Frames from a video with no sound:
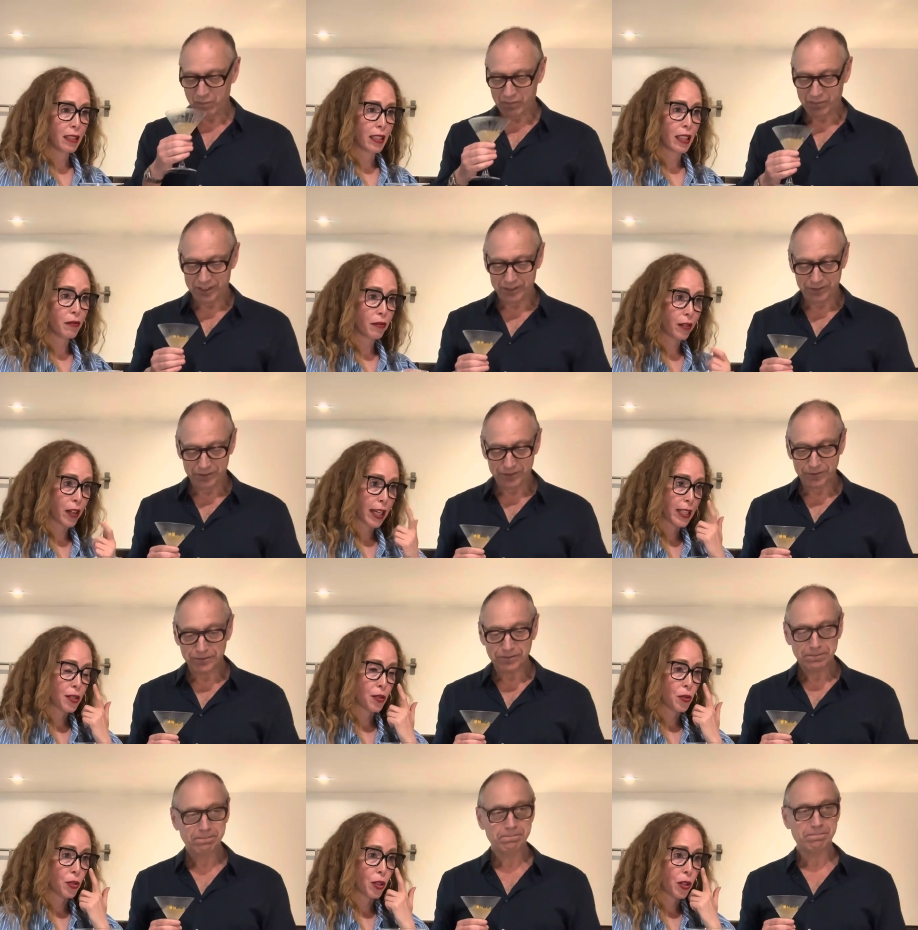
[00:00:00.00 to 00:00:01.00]
Speaker 1: in
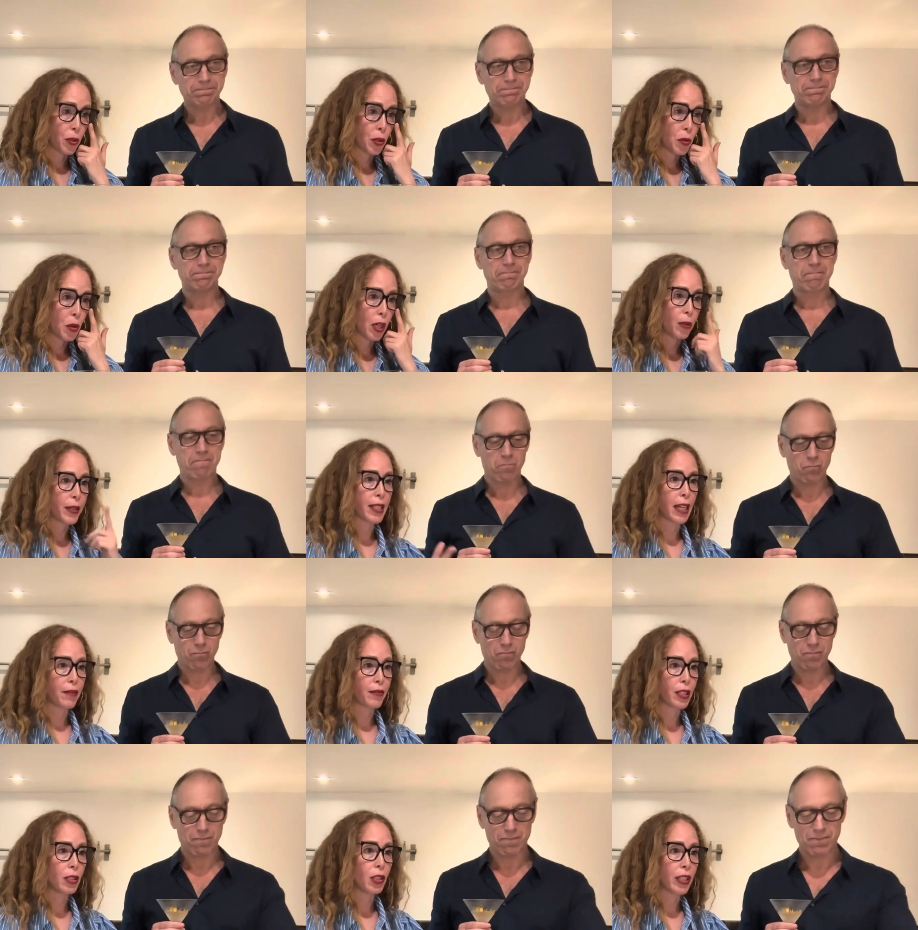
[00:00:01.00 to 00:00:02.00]
France, you should know you always
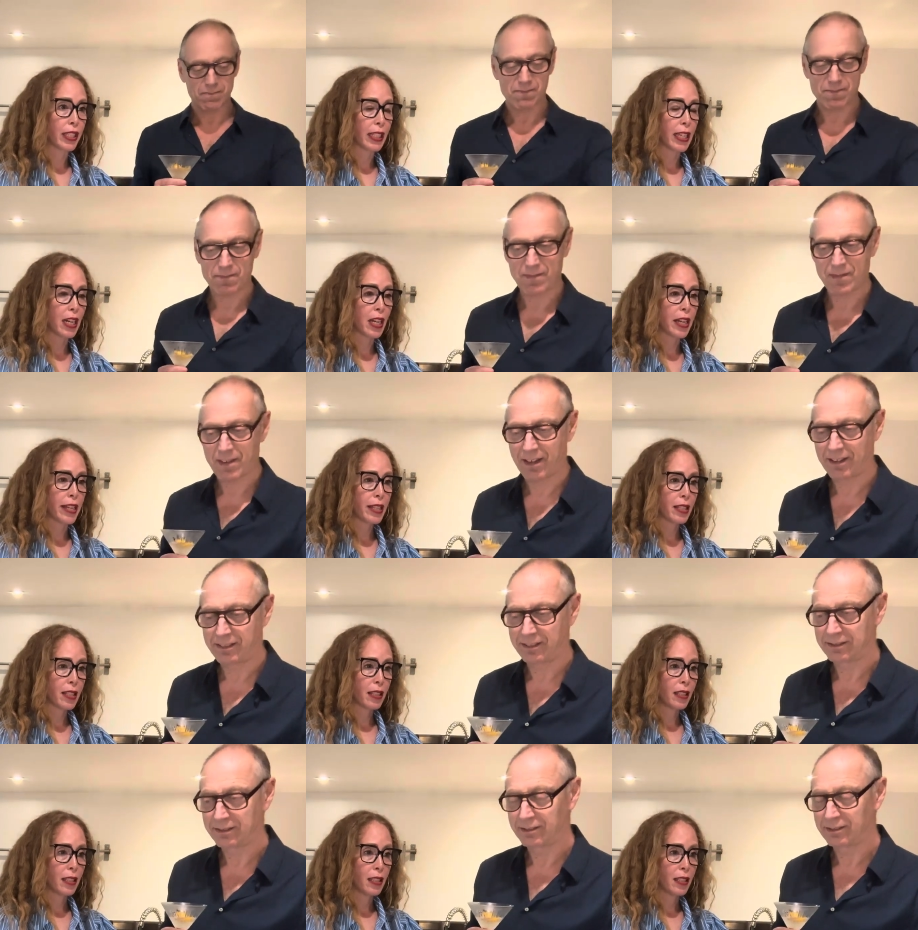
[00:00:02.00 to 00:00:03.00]
have to look in the
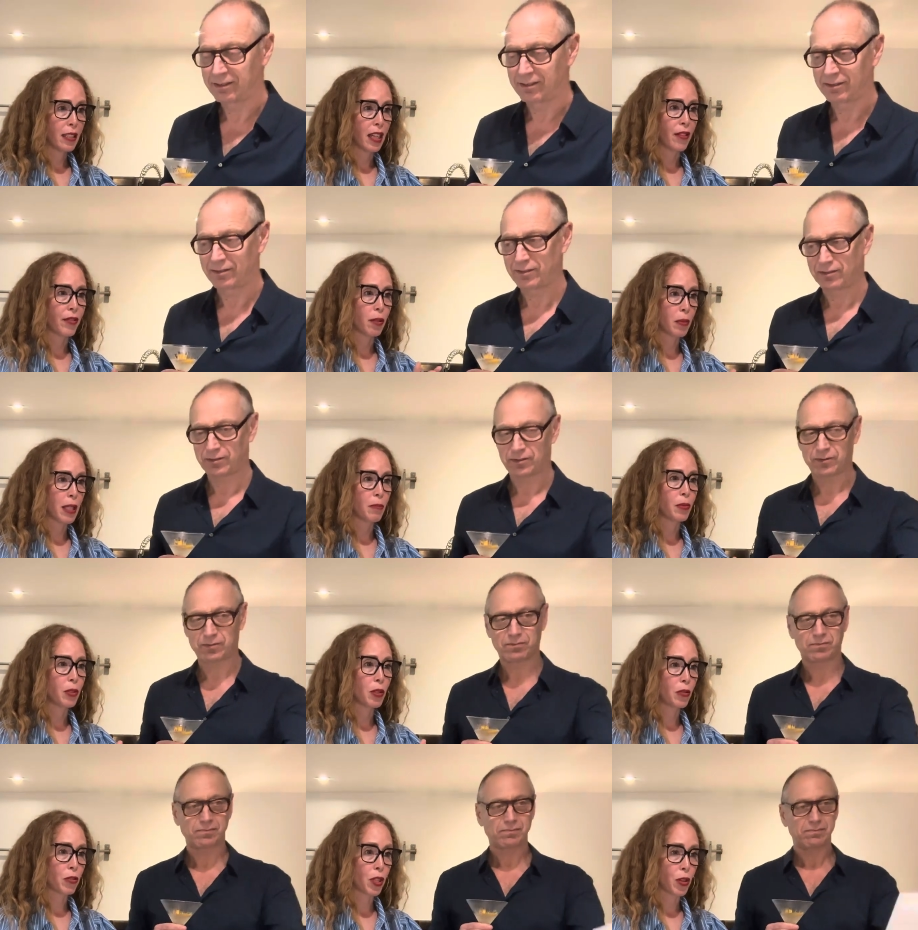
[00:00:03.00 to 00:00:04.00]
eyes of the people
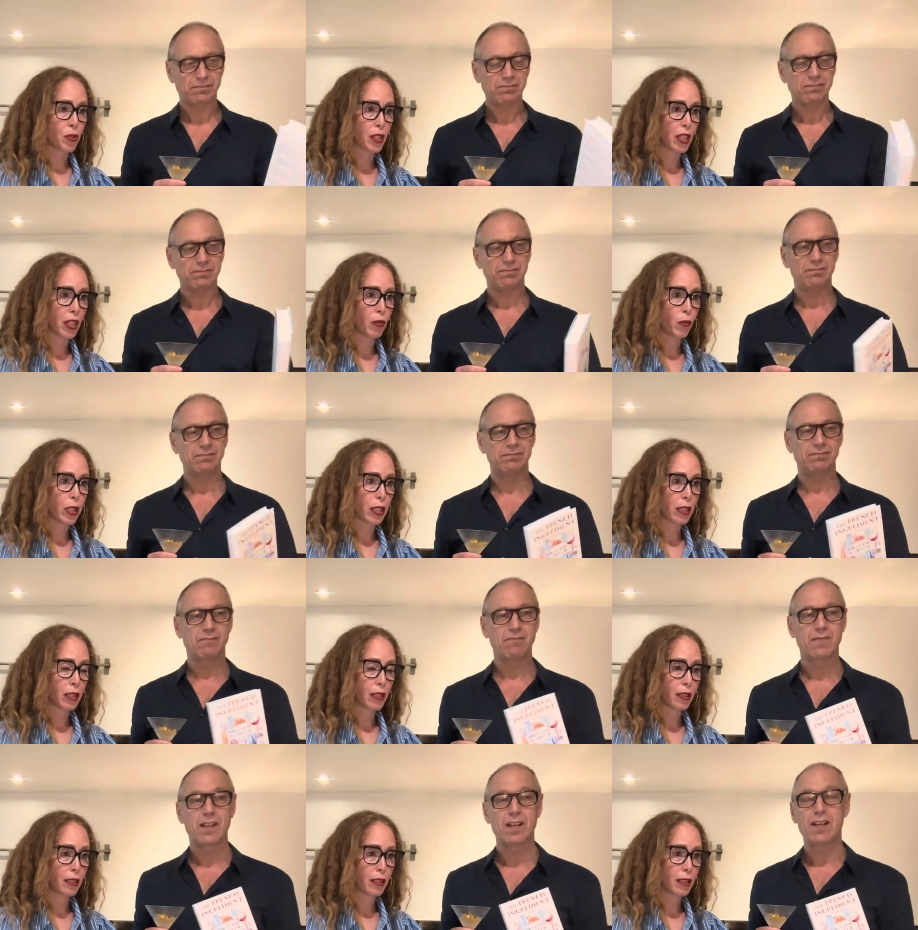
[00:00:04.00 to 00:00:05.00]
you're toasting with.
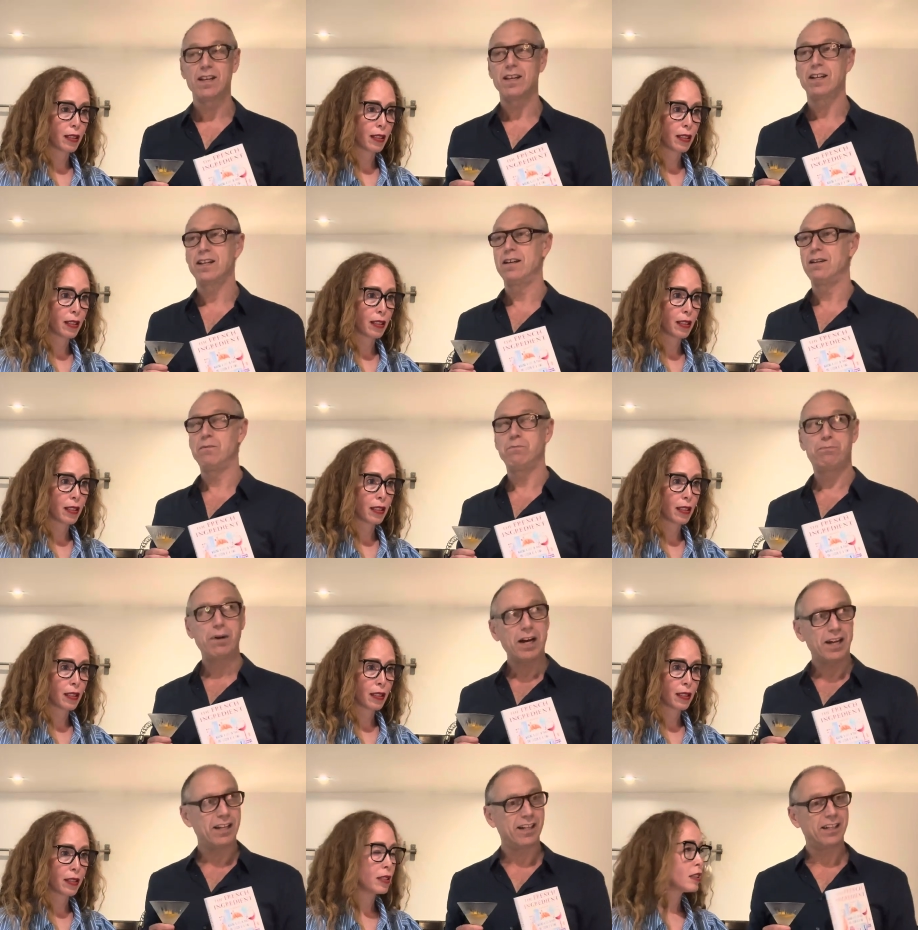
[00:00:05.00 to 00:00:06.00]

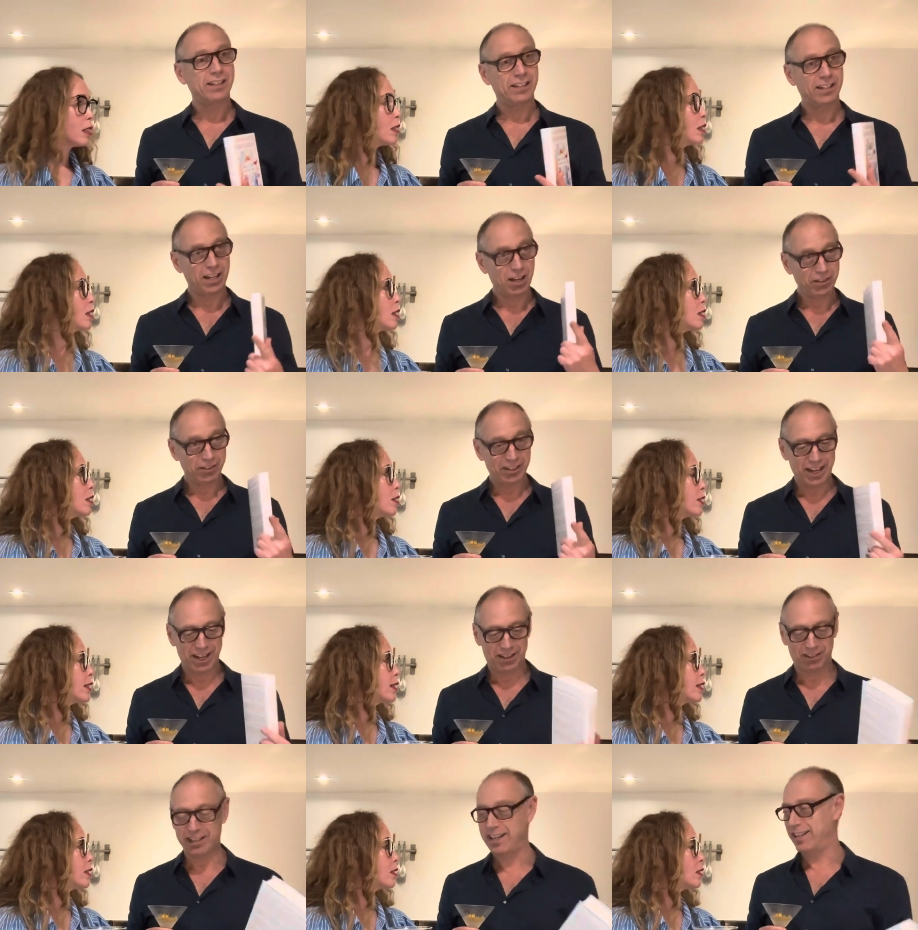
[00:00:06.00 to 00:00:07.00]
Speaker 2: But on the other
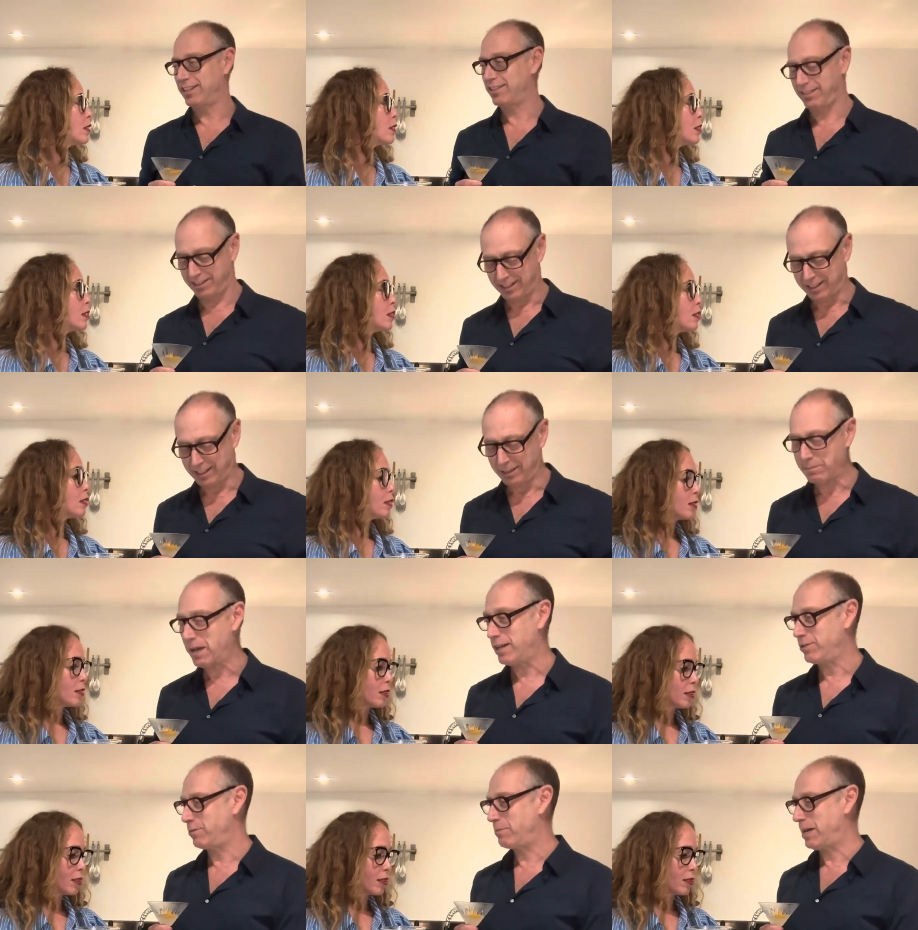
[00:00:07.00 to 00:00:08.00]
hand, okay, this is
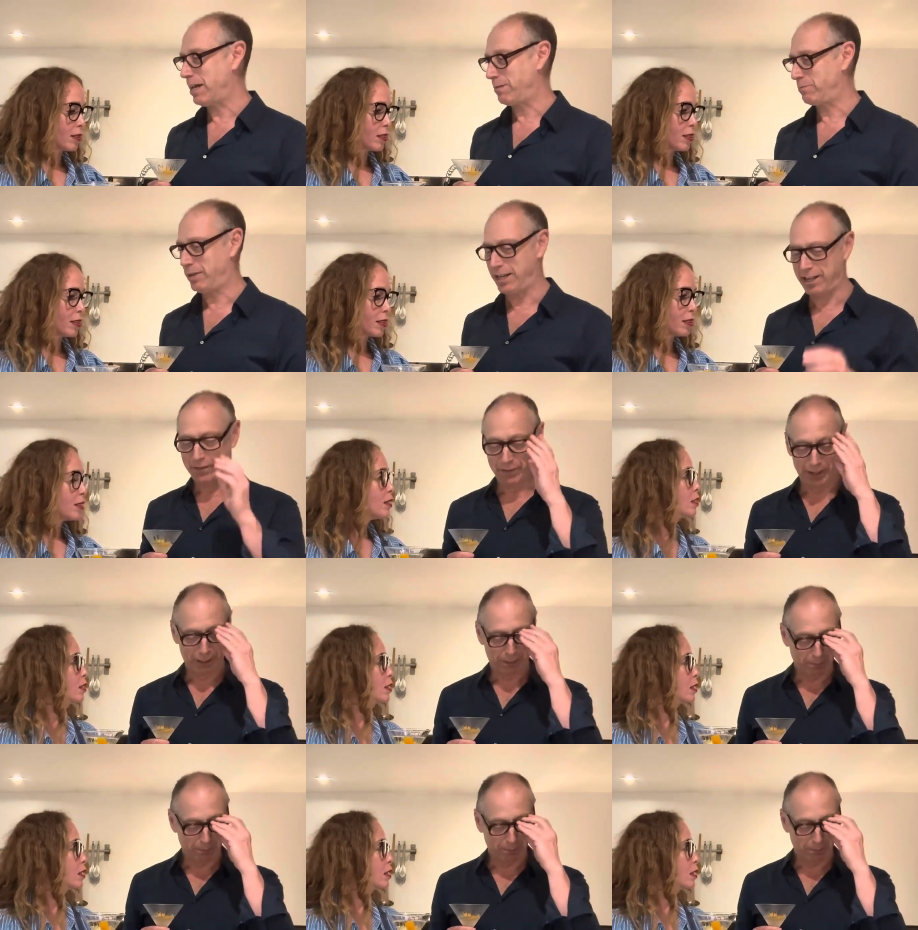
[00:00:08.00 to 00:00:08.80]
my new pet peeve, is